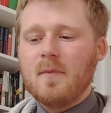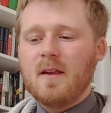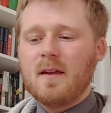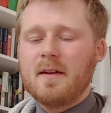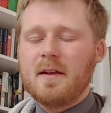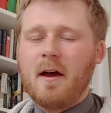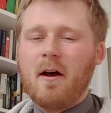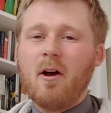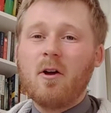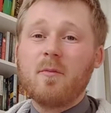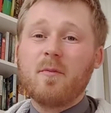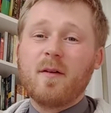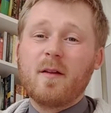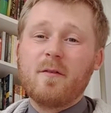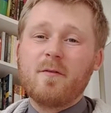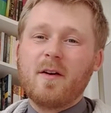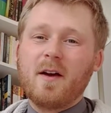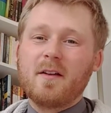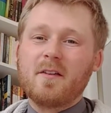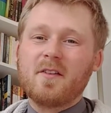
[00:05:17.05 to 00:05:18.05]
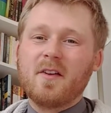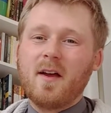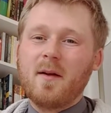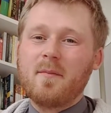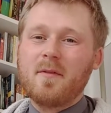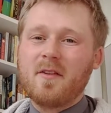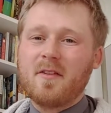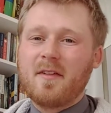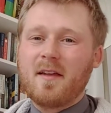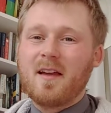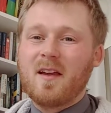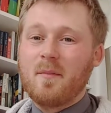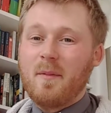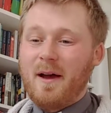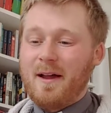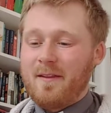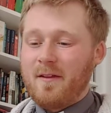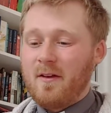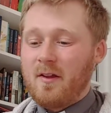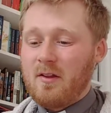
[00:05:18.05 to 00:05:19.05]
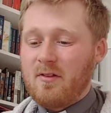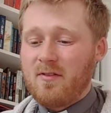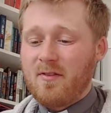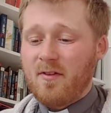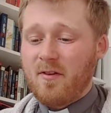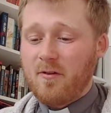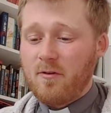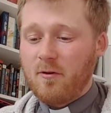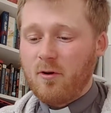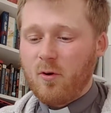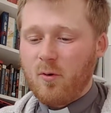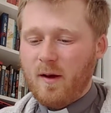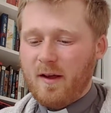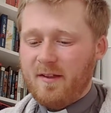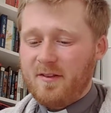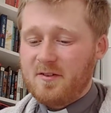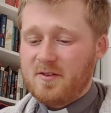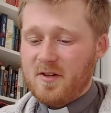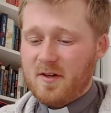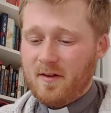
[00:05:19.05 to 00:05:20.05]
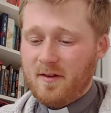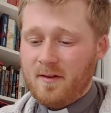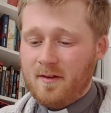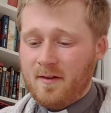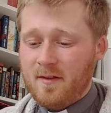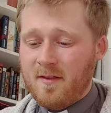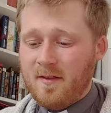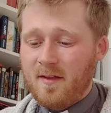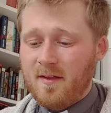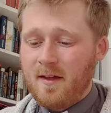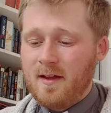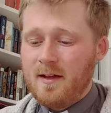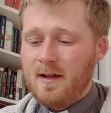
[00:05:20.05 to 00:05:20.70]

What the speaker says: Now, hopefully you've had time to think about those two questions.